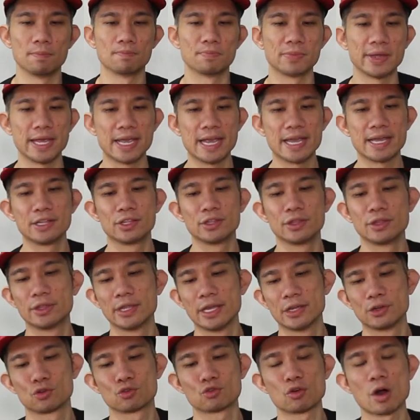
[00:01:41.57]

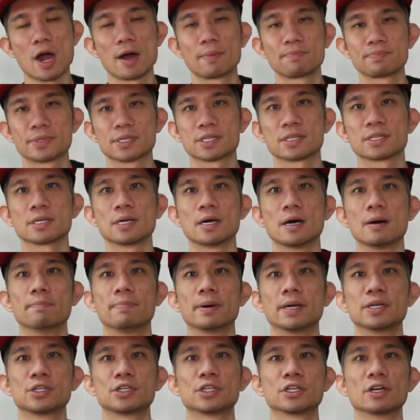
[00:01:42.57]
they dropped a
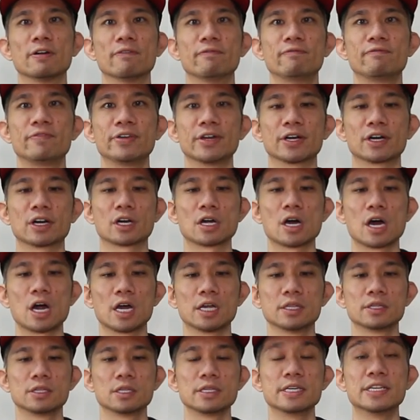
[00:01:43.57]
bunch of Fear of
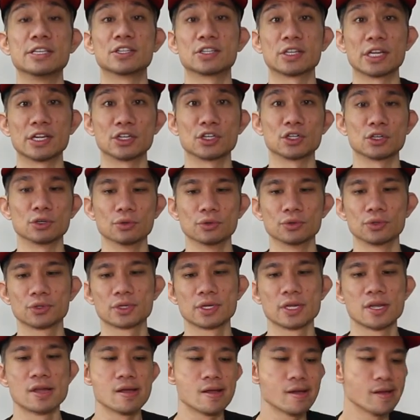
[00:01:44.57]
God
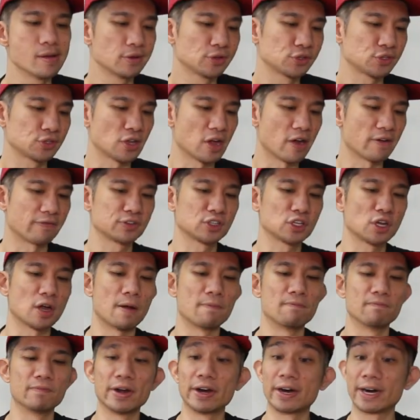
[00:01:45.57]
Essentials stuff, so
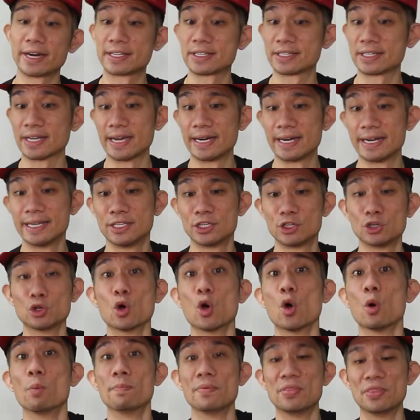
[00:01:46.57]
I'm very excited
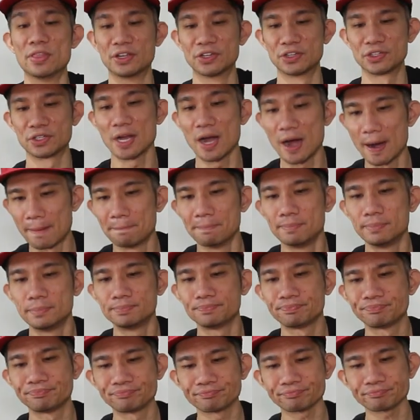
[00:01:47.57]
to open this up.
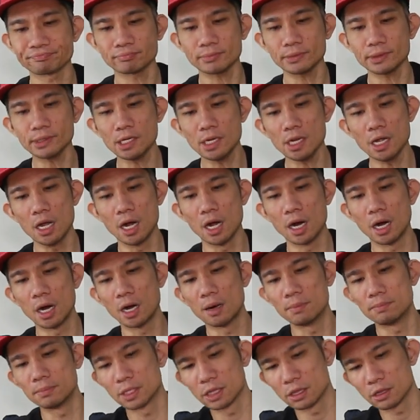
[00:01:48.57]

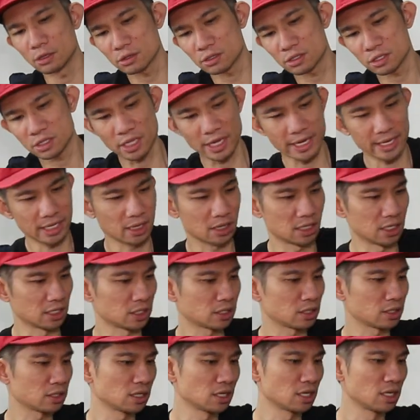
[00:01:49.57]
It looks like
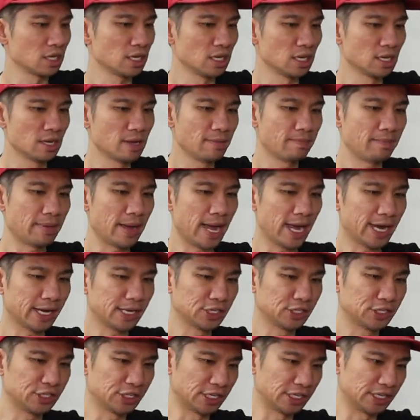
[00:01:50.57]
this
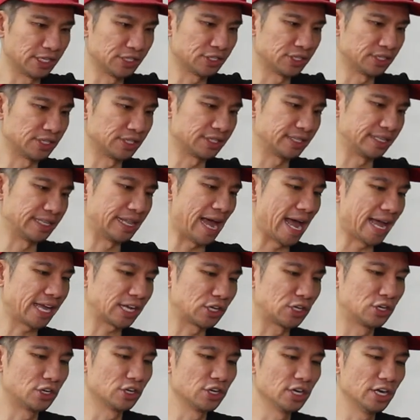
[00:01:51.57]
packaging isn't
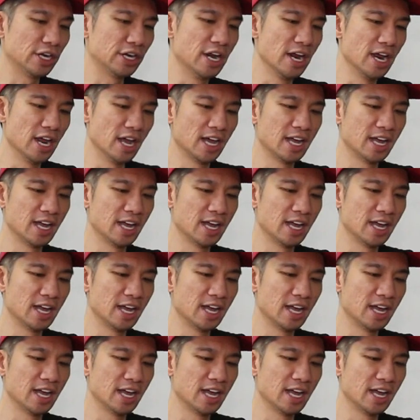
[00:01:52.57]
that good.